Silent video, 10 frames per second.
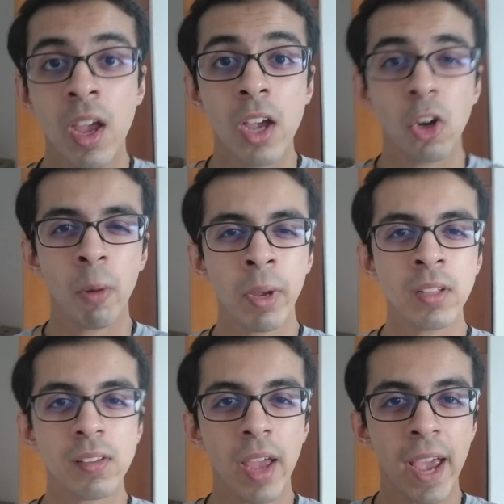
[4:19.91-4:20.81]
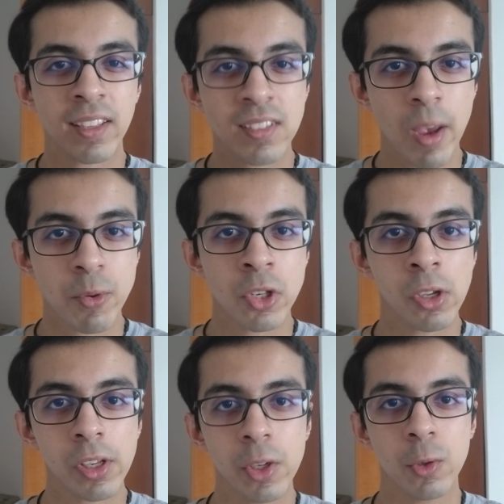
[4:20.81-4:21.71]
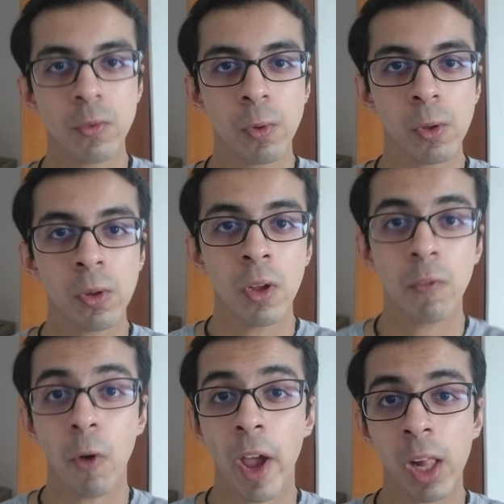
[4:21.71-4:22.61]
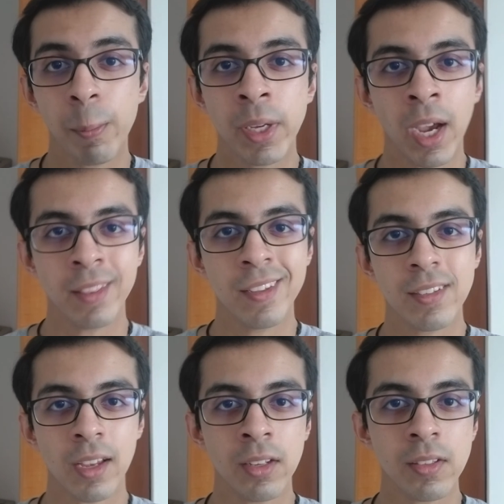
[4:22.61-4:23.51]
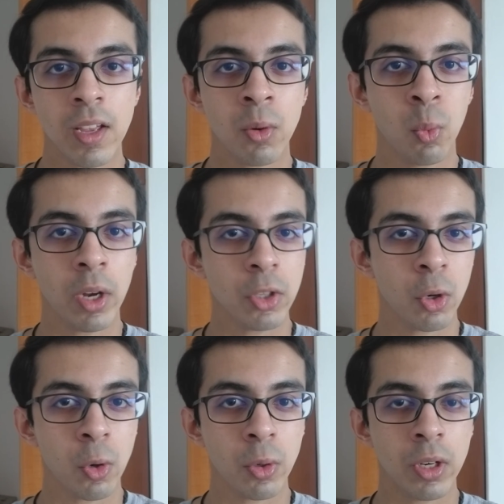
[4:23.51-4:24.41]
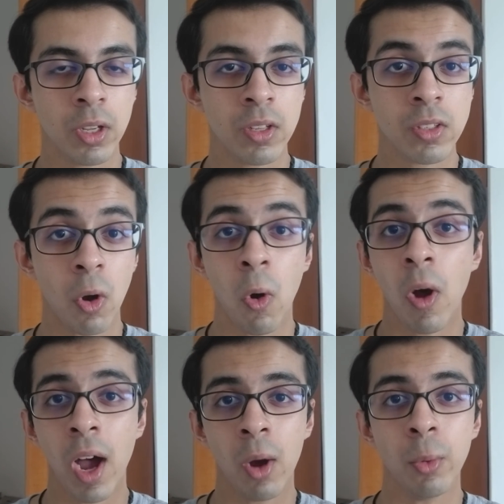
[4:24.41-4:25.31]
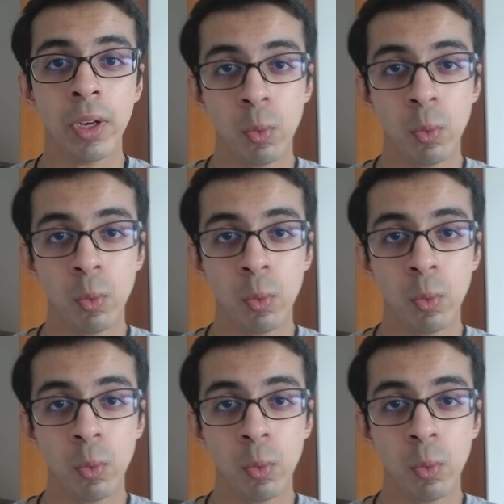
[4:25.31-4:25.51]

comments are exceptionally useful for helping others understand what your code does or how it